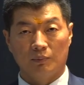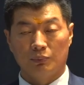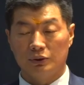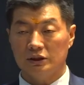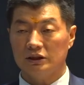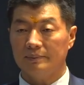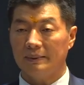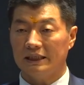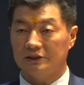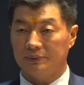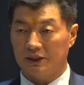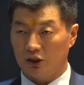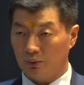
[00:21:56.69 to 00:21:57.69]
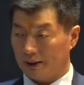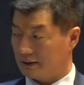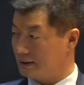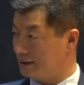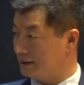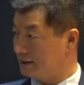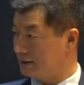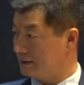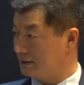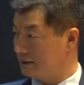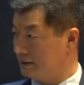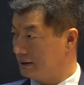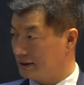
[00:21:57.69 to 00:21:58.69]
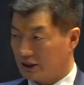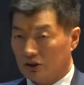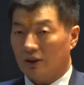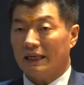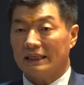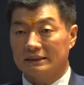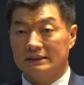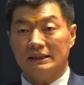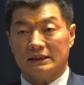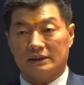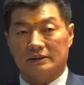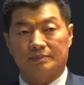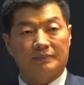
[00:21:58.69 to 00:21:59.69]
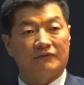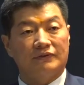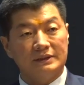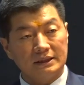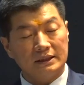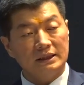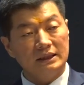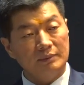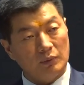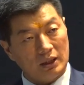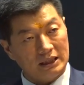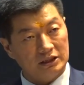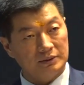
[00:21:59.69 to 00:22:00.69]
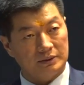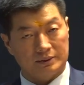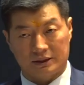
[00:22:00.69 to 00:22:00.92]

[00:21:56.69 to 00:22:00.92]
Buddhism as we knew it did not exist. Physically, monasteries